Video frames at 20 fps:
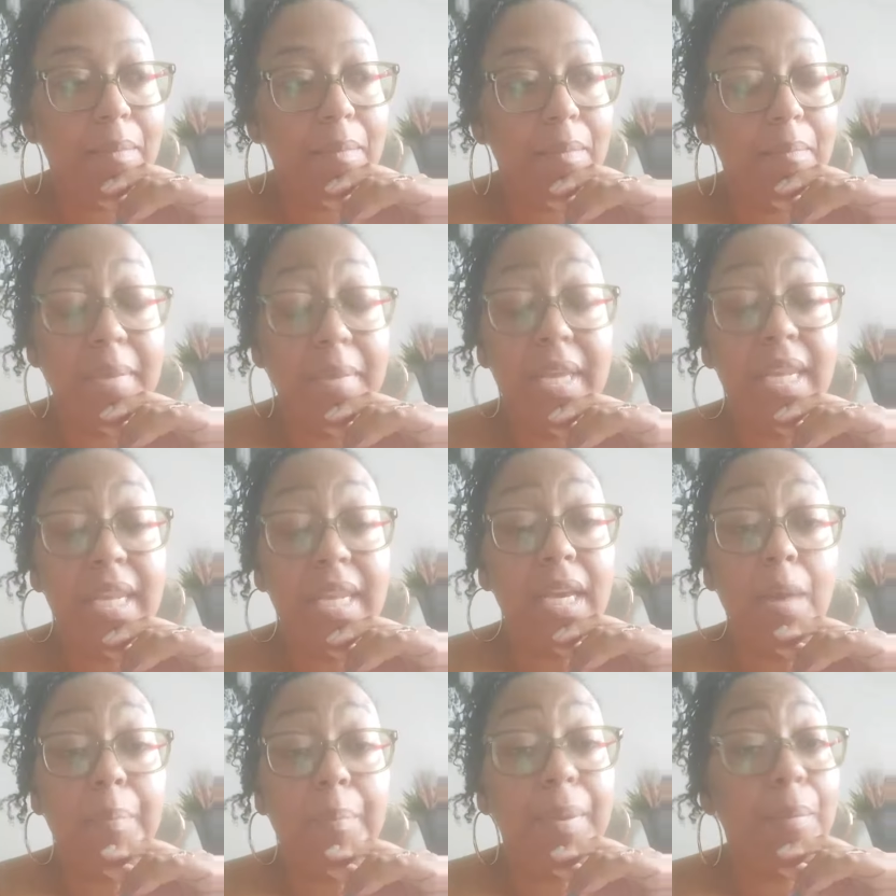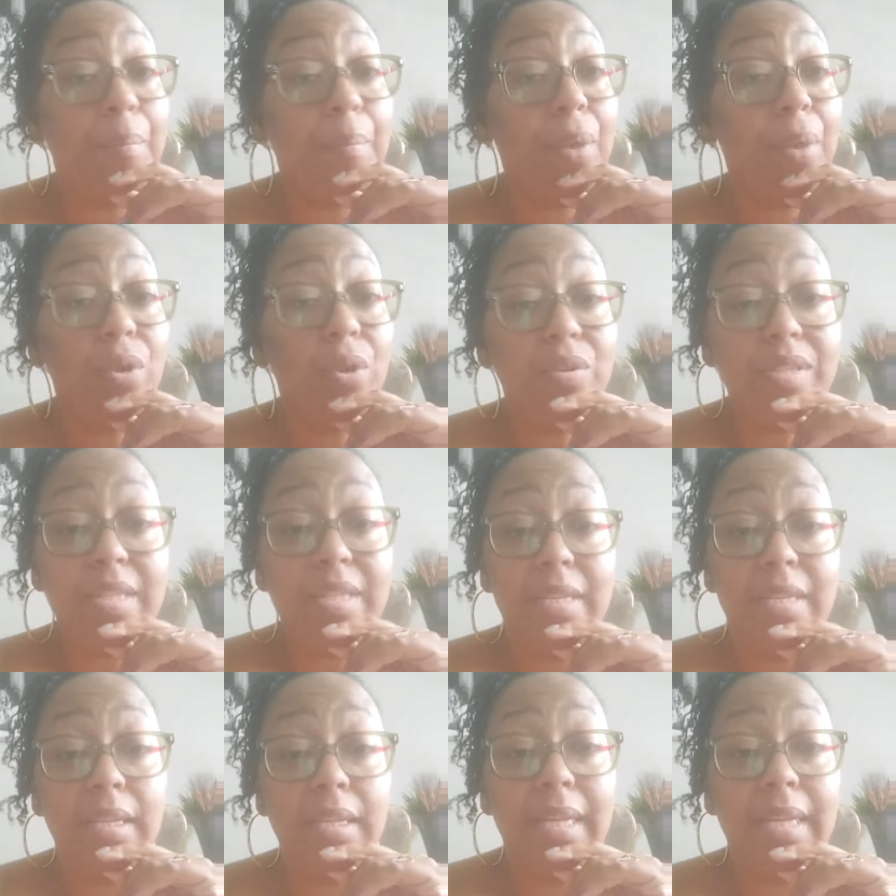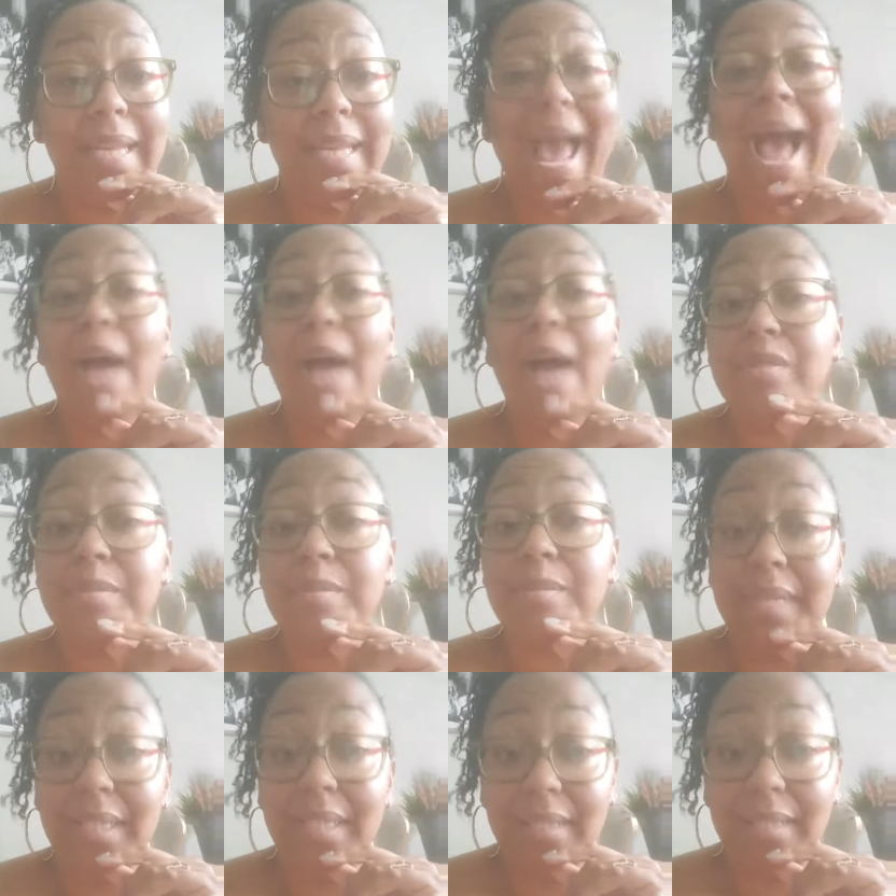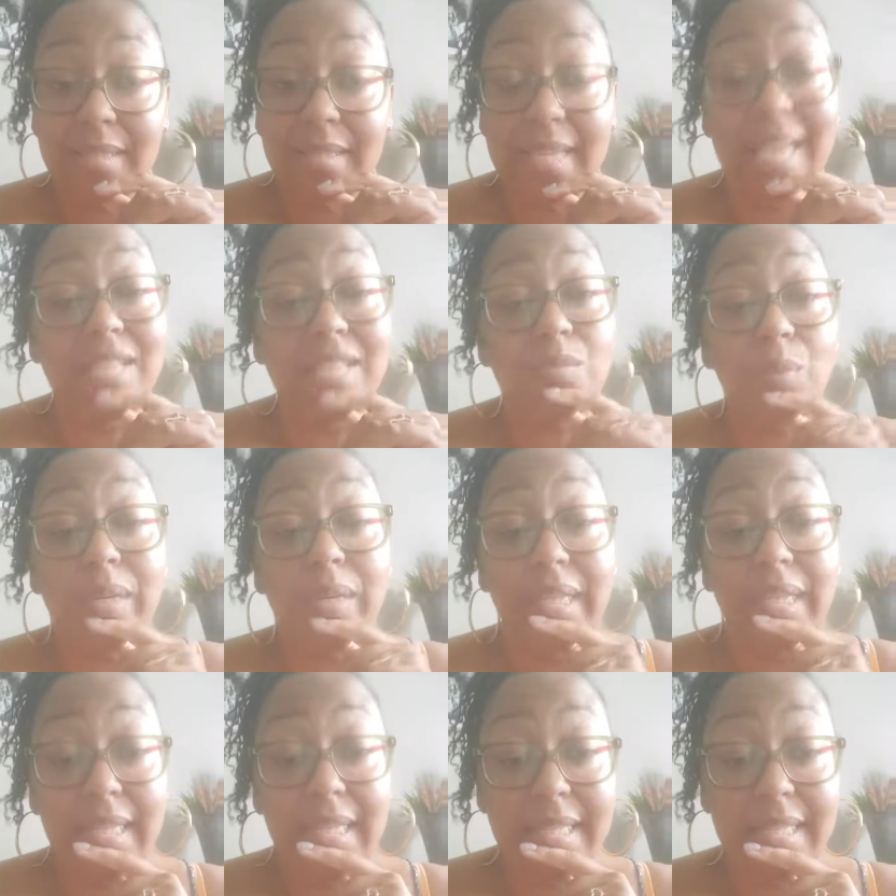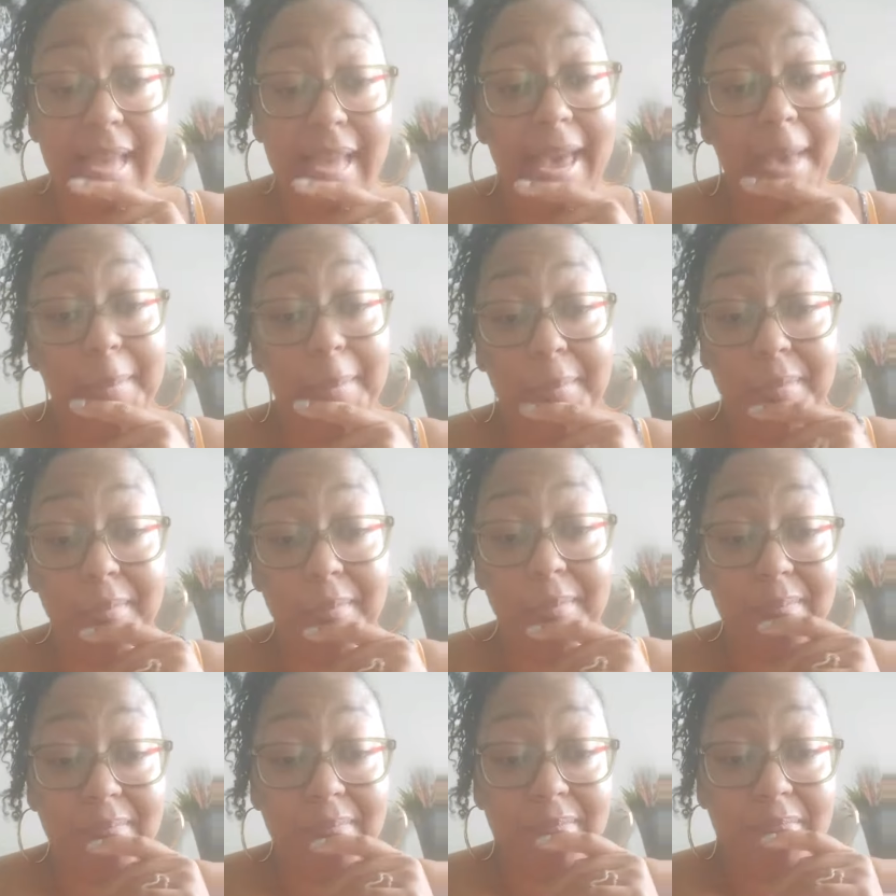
meeting up in person and house meetings. That's what needs to happen.